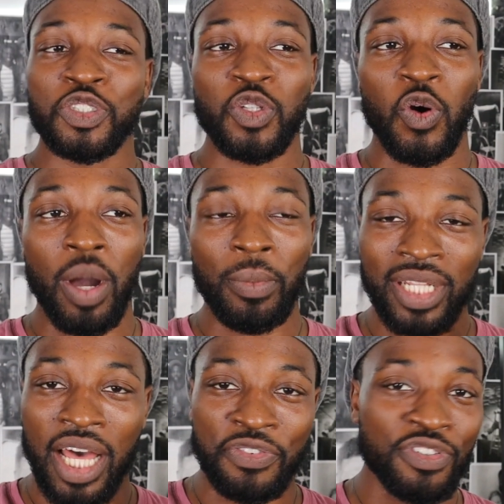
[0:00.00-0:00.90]
So I'm a
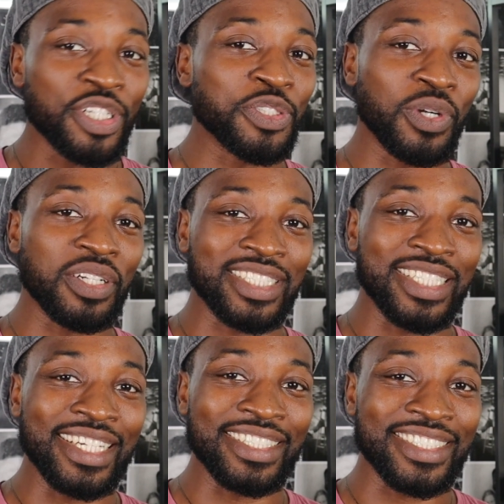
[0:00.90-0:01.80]
lot funnier on
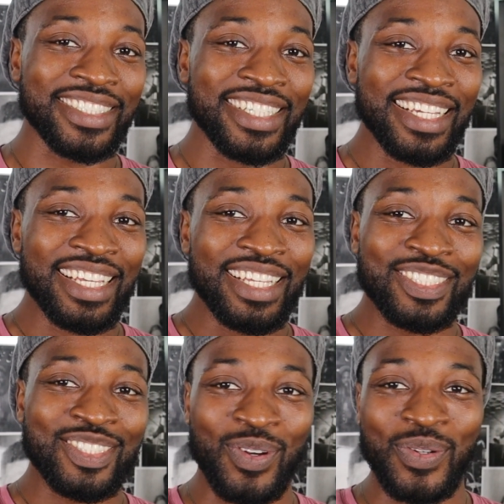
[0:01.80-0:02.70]
stage.
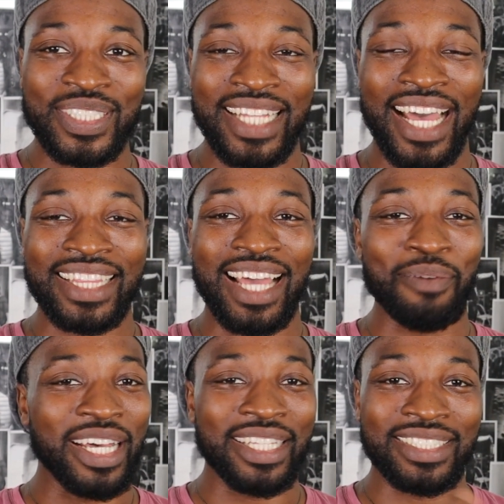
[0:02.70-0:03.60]
So it's not,
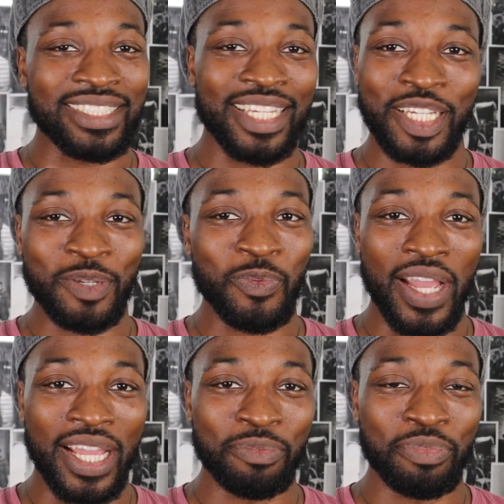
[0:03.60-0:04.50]
I'm not the same
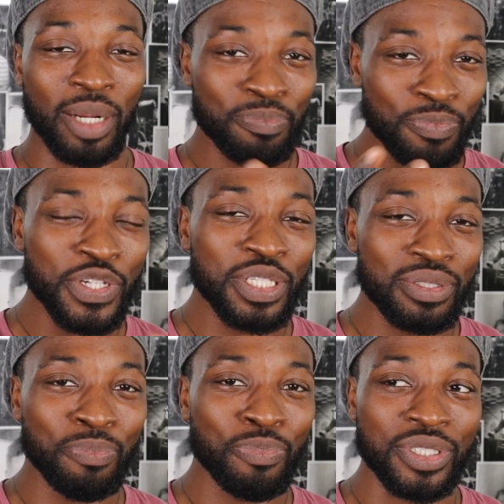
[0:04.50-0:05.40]
way, but I'm
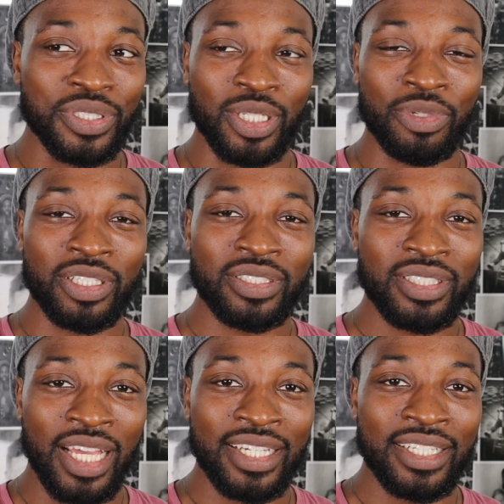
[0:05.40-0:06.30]
pretty similar.
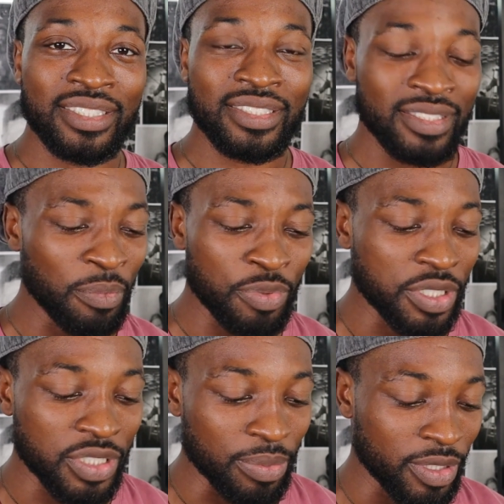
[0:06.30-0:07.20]
It's
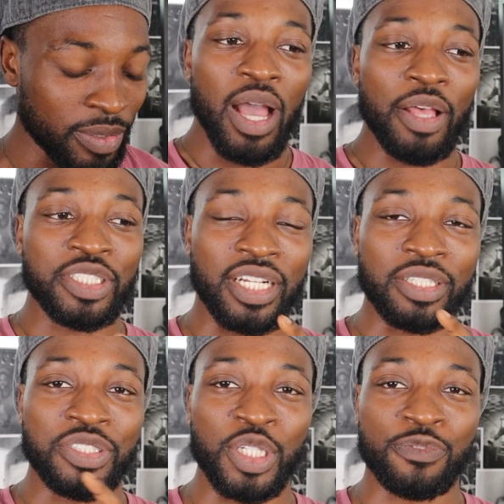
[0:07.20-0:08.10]
not
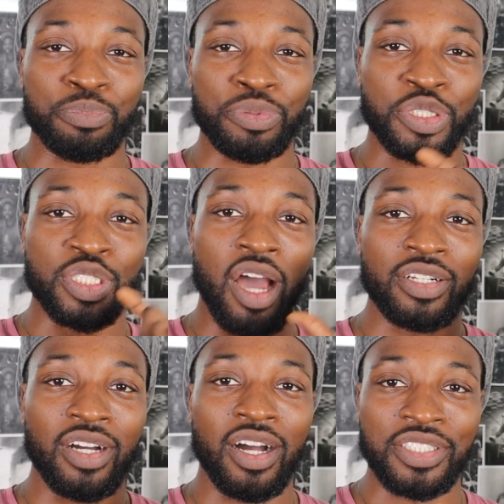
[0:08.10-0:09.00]
a different
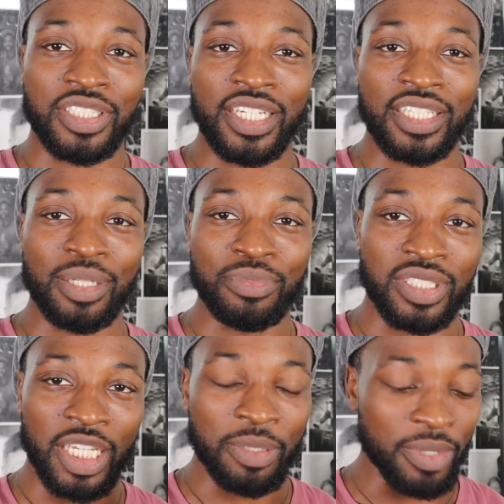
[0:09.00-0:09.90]
persona on stage. I'm the
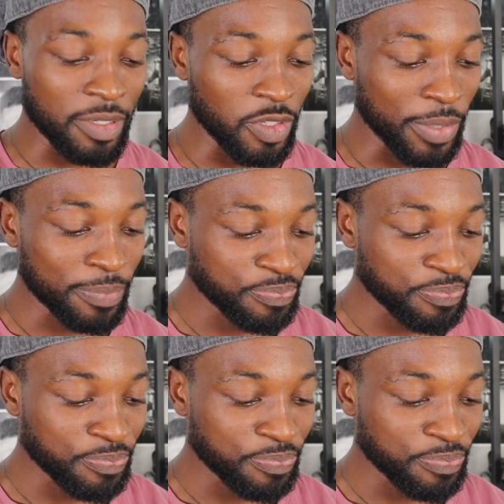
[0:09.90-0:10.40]
same guy. Anyway,